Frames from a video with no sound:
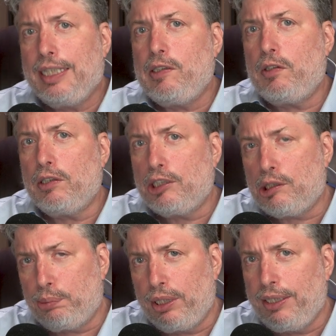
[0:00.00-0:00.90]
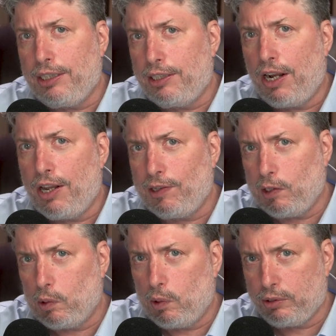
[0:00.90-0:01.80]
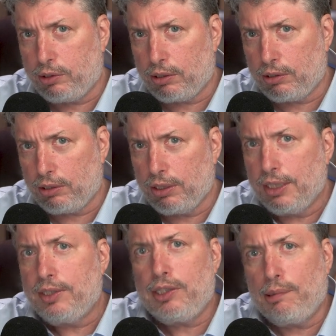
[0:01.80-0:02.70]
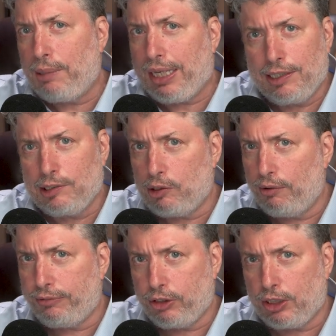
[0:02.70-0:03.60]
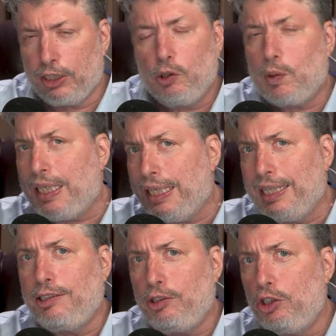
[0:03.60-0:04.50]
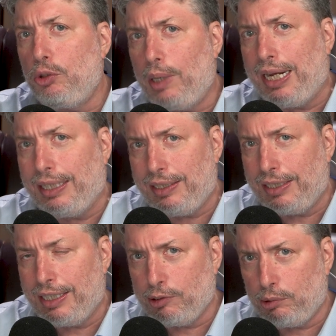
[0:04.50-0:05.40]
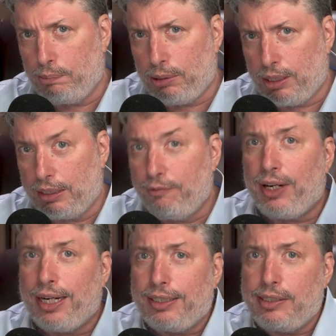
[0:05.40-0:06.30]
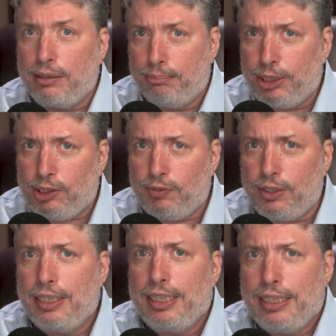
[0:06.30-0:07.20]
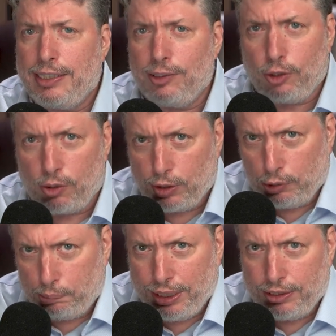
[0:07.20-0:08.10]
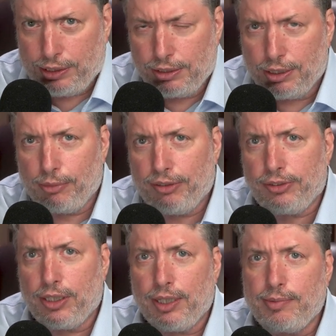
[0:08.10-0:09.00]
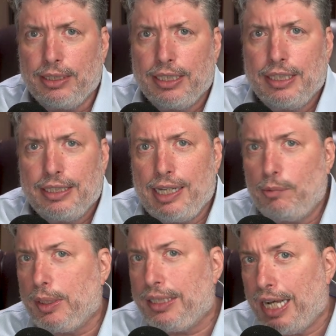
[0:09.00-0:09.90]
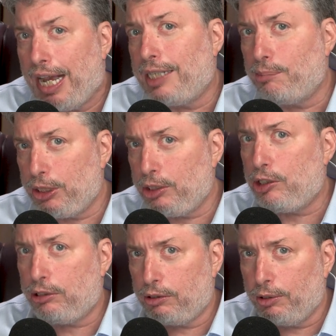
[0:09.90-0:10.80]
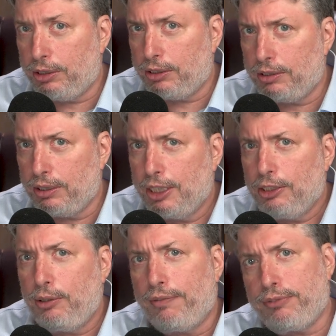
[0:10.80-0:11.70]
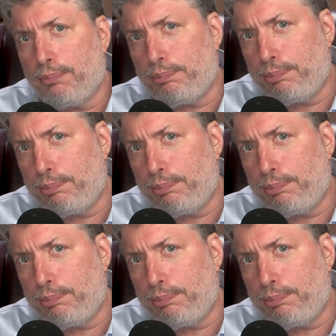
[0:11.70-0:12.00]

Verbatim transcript: is sprinkle it on the altar to make an atonement for a sin. You can't do anything else with blood. In fact, there's a mitzvah in the Torah, it's repeated a number of times, that when an animal is slaughtered, you have to